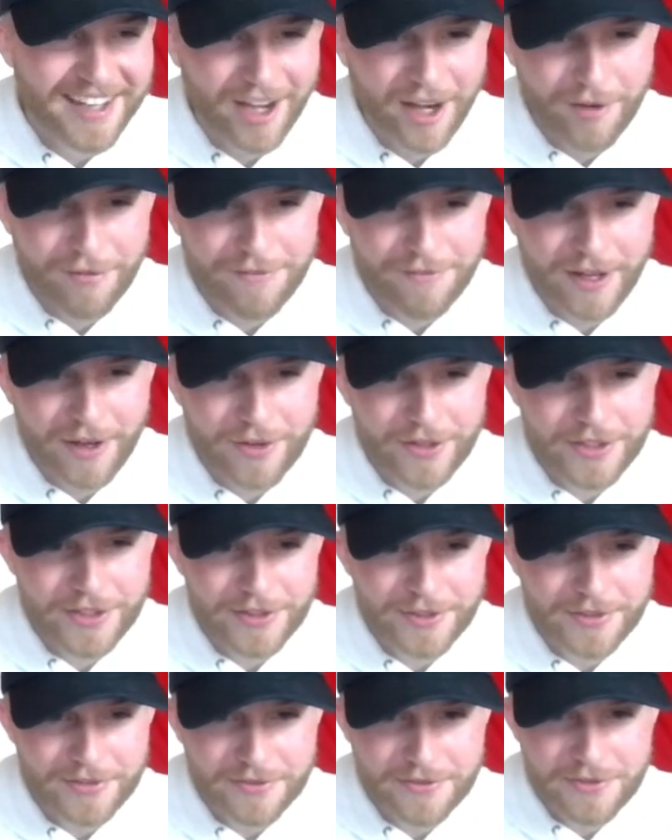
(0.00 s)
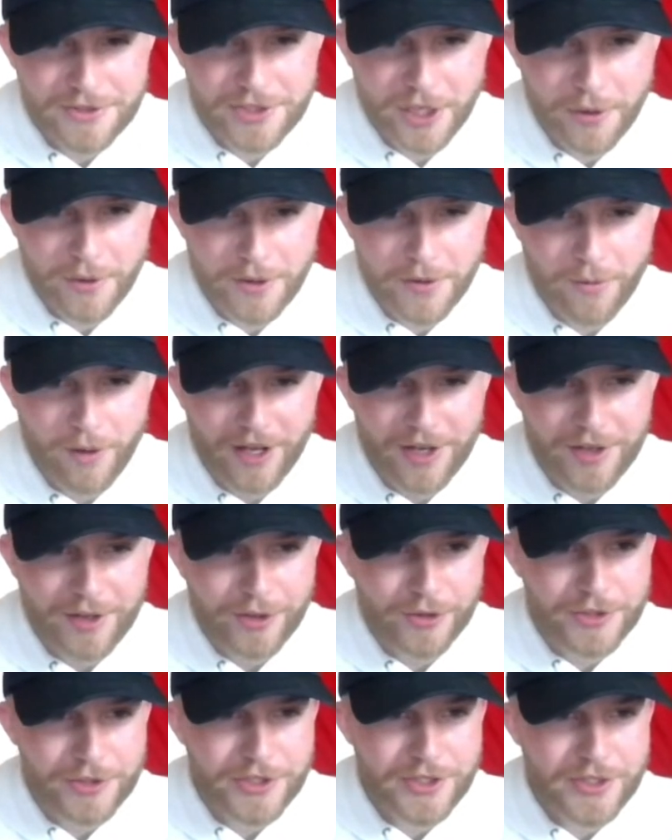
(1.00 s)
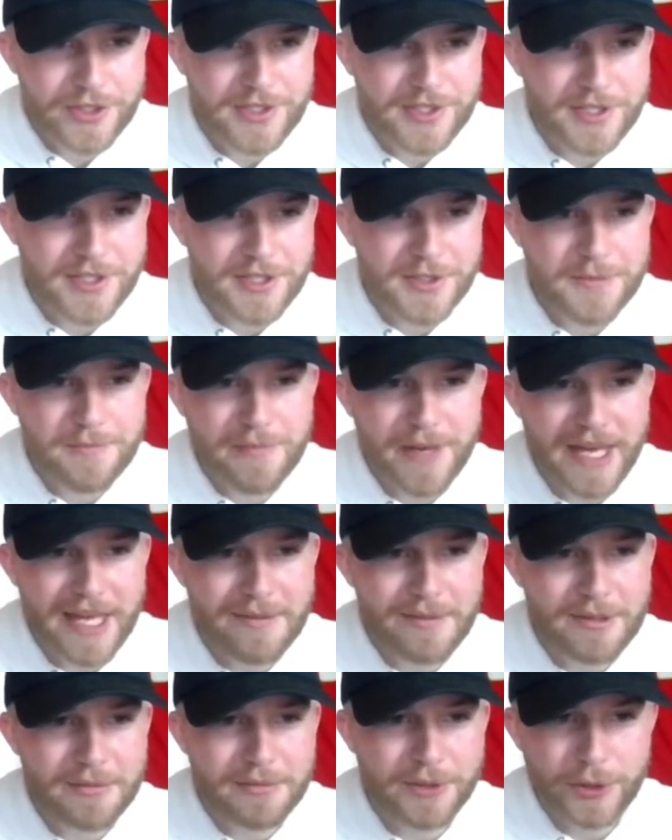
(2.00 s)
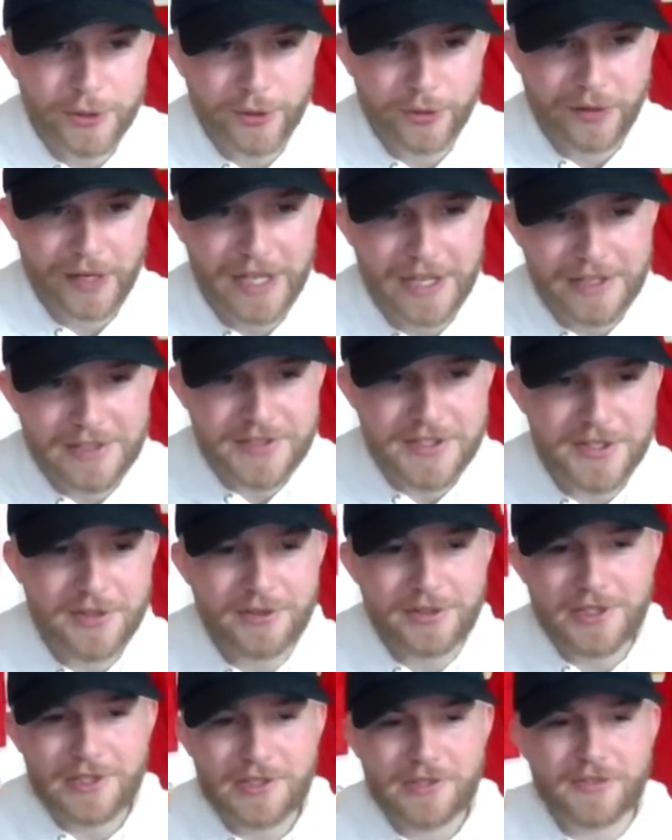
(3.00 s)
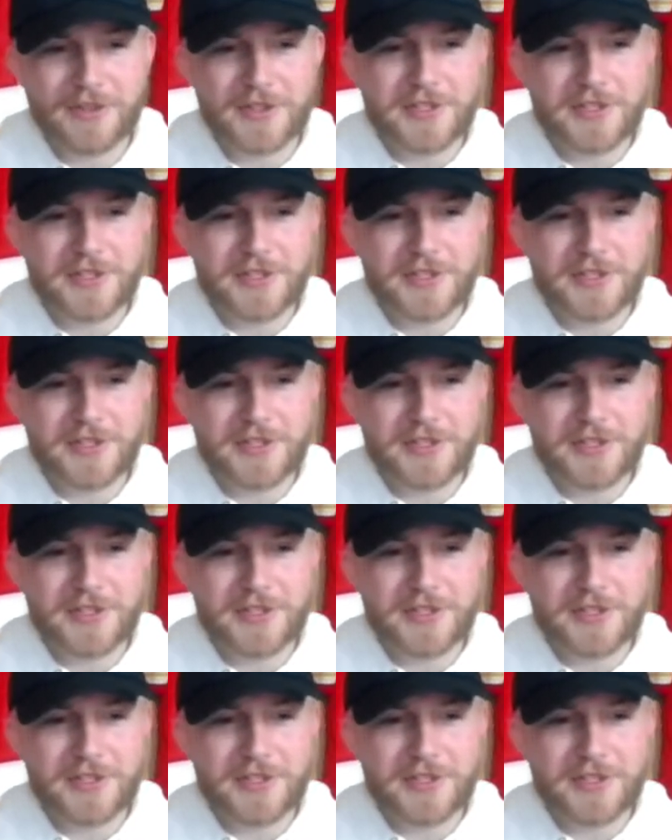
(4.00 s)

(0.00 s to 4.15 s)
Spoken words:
I found a Joey Wendell jersey, these baby blue Rays unis for